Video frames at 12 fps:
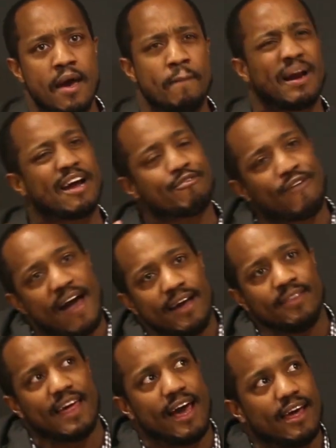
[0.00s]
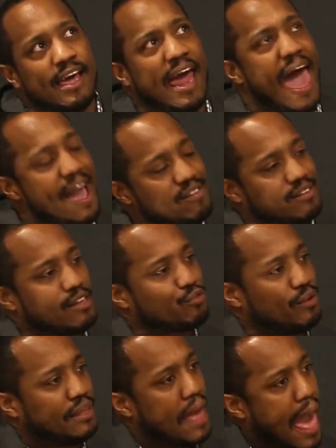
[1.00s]
but I find that it actually is
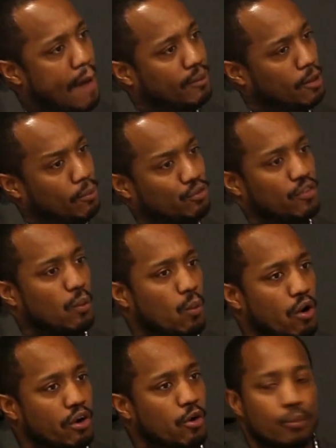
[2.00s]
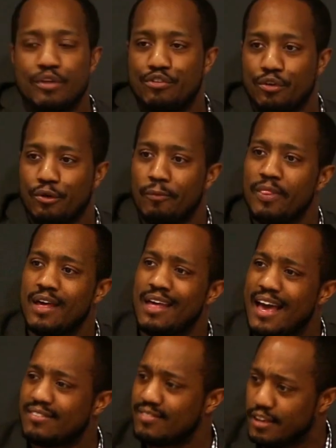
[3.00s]
really applicable to the work we do
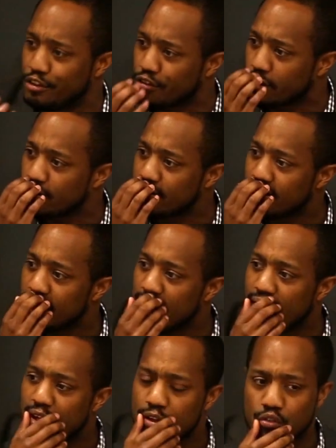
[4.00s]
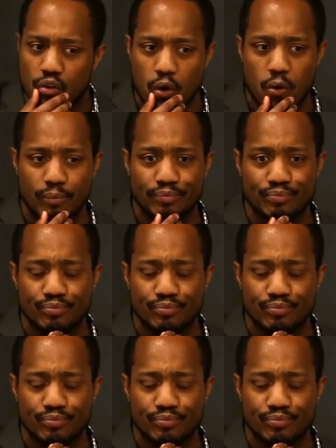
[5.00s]
as teachers. So